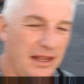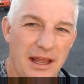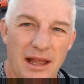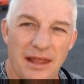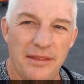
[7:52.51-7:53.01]

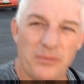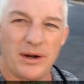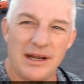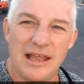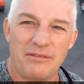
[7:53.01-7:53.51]
Uh, that
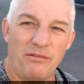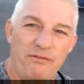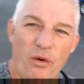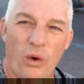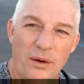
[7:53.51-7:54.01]
we're in level
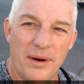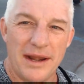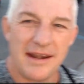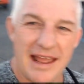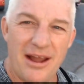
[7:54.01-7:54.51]
four
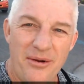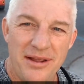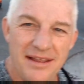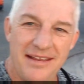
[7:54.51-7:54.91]
right now.